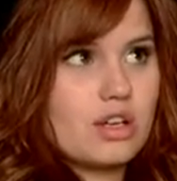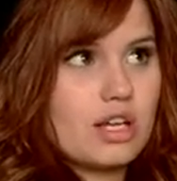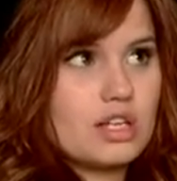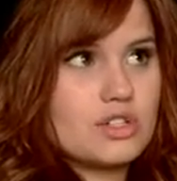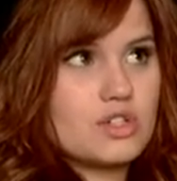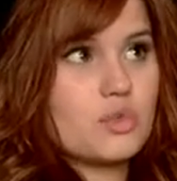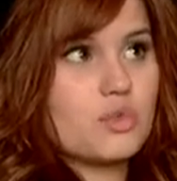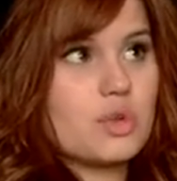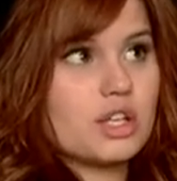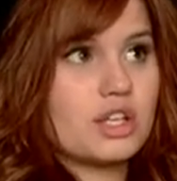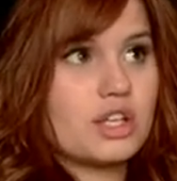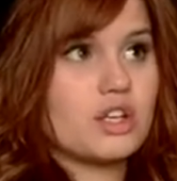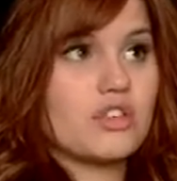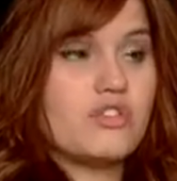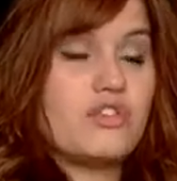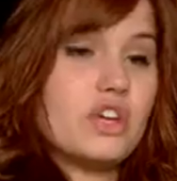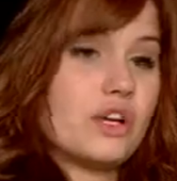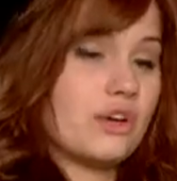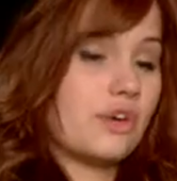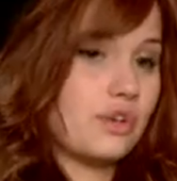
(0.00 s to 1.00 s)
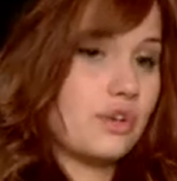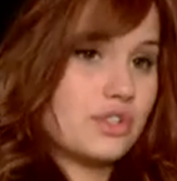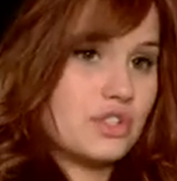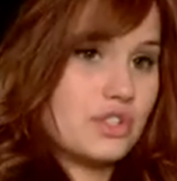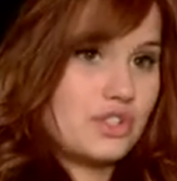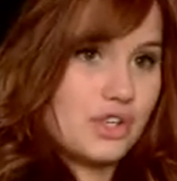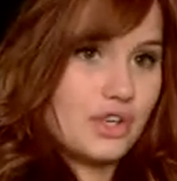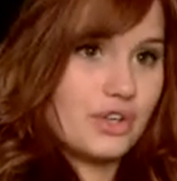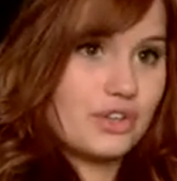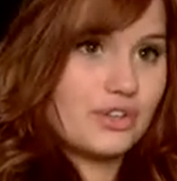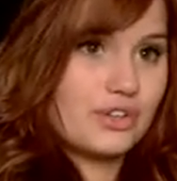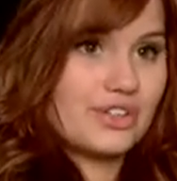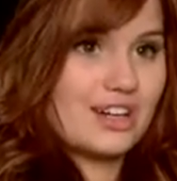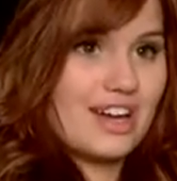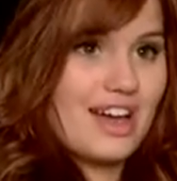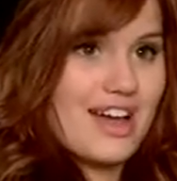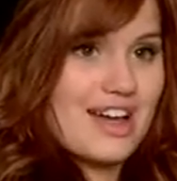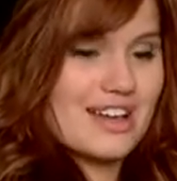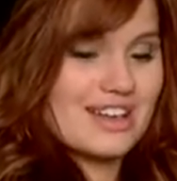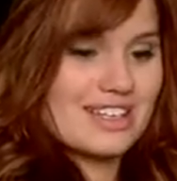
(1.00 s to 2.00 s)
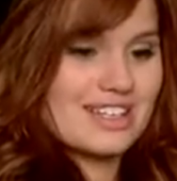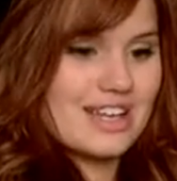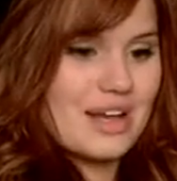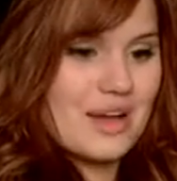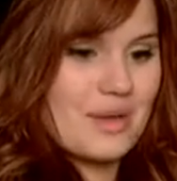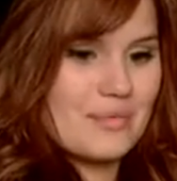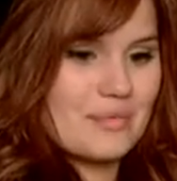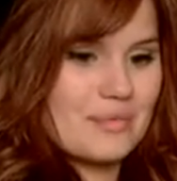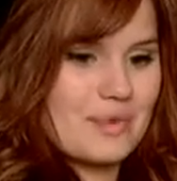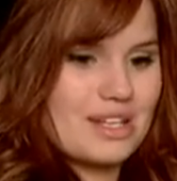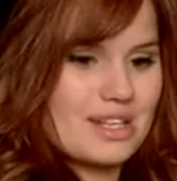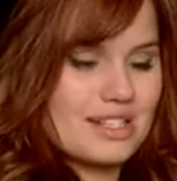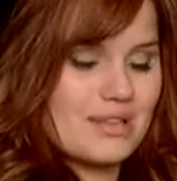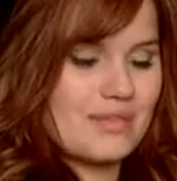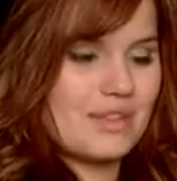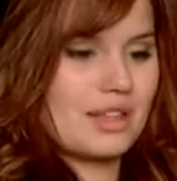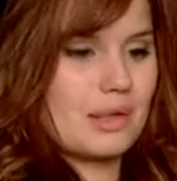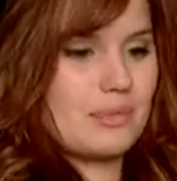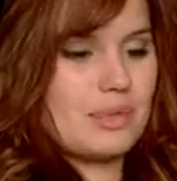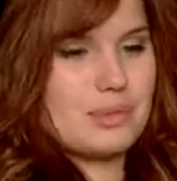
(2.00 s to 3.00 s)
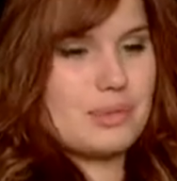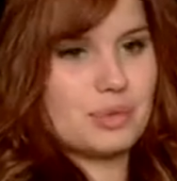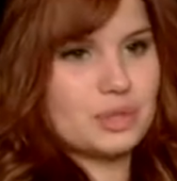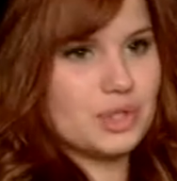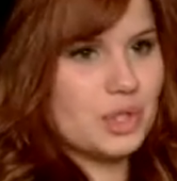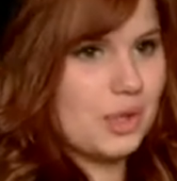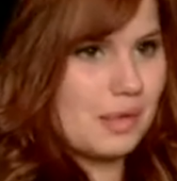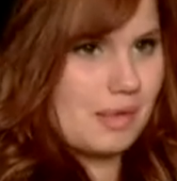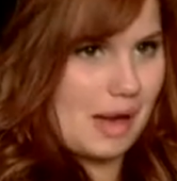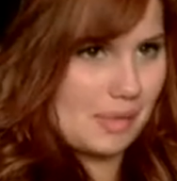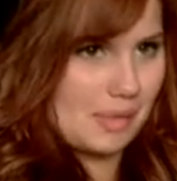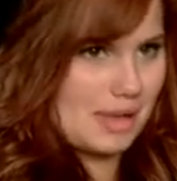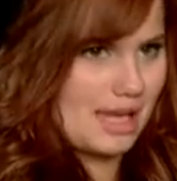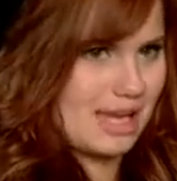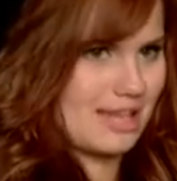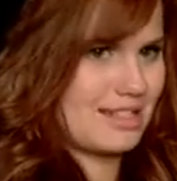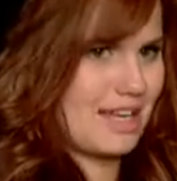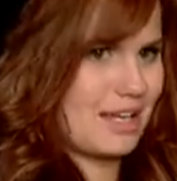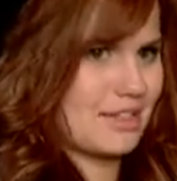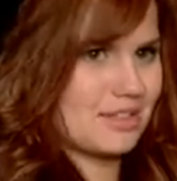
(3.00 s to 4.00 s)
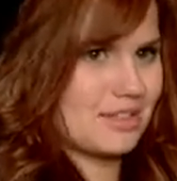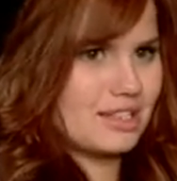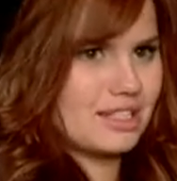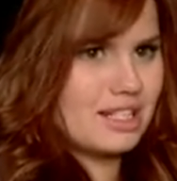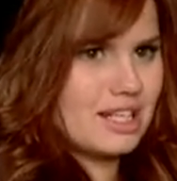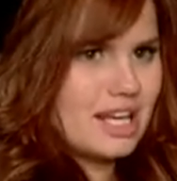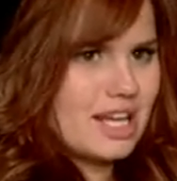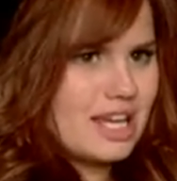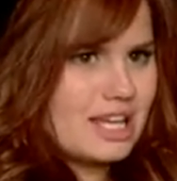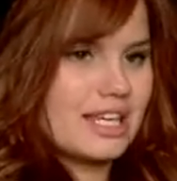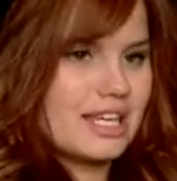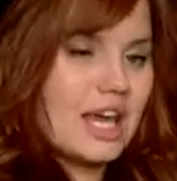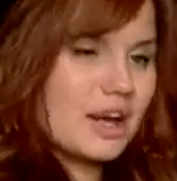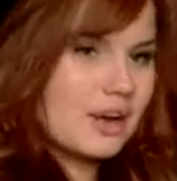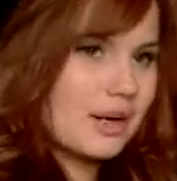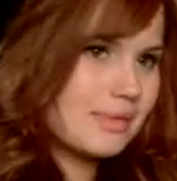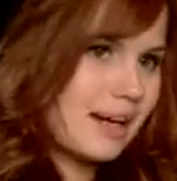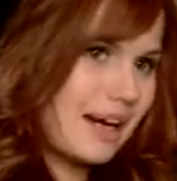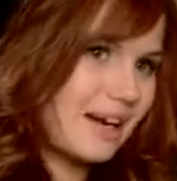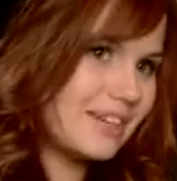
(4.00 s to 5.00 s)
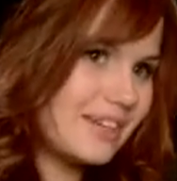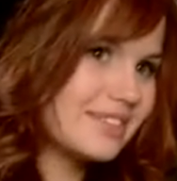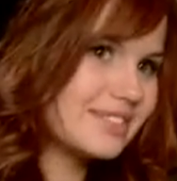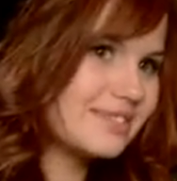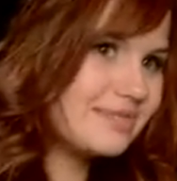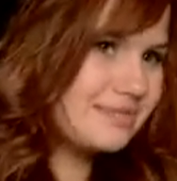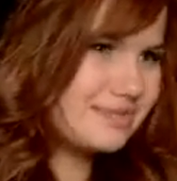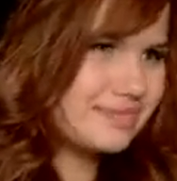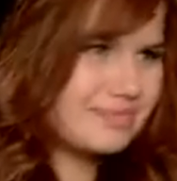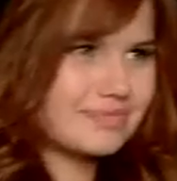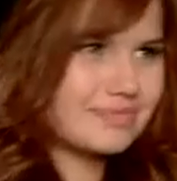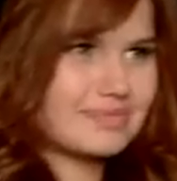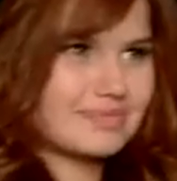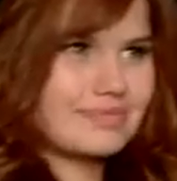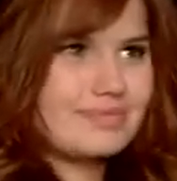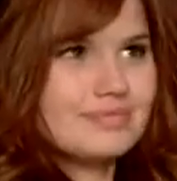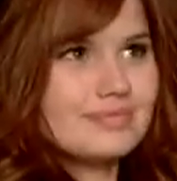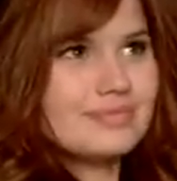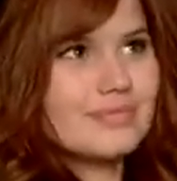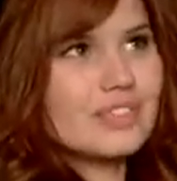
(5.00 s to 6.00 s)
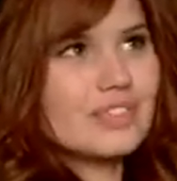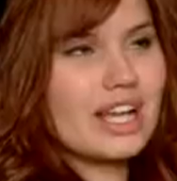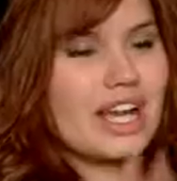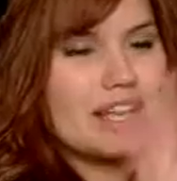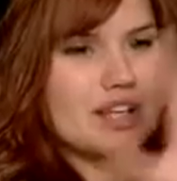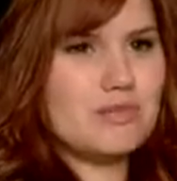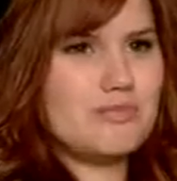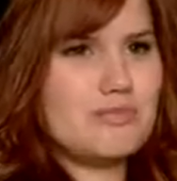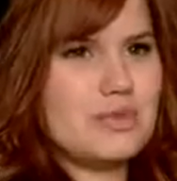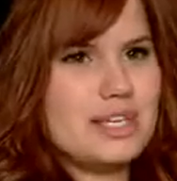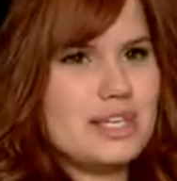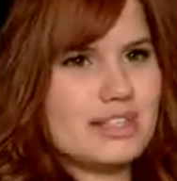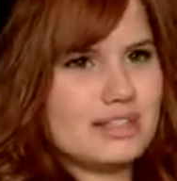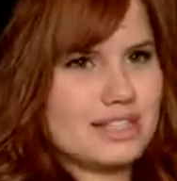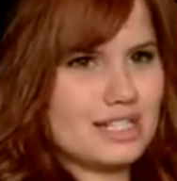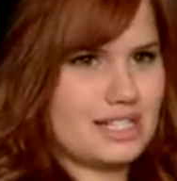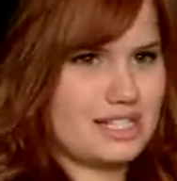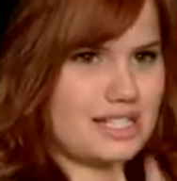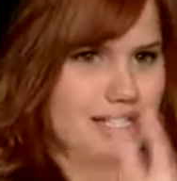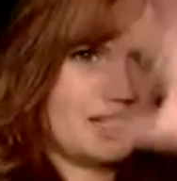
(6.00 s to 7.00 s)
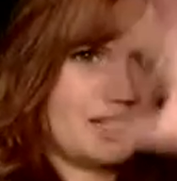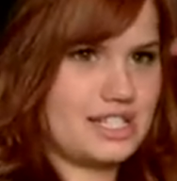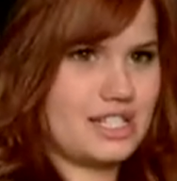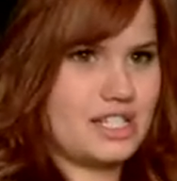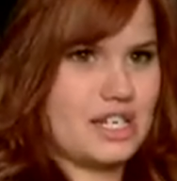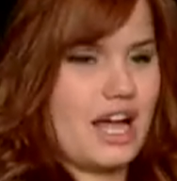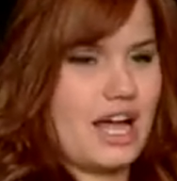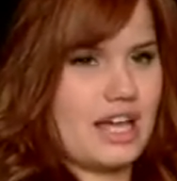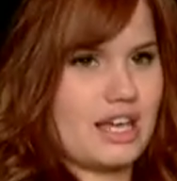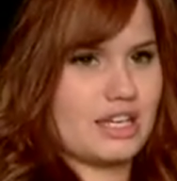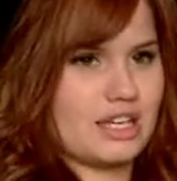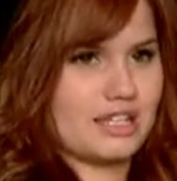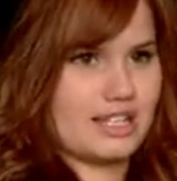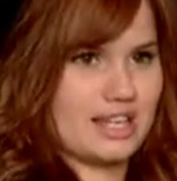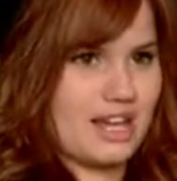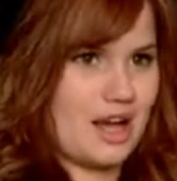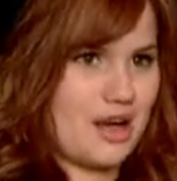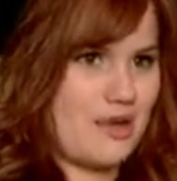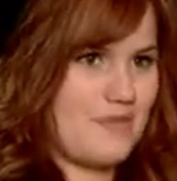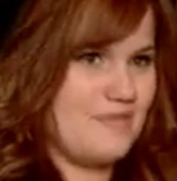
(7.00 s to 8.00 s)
is a really good vehicle to do. And it's something that people know about me, is I don't care about kind of being this giant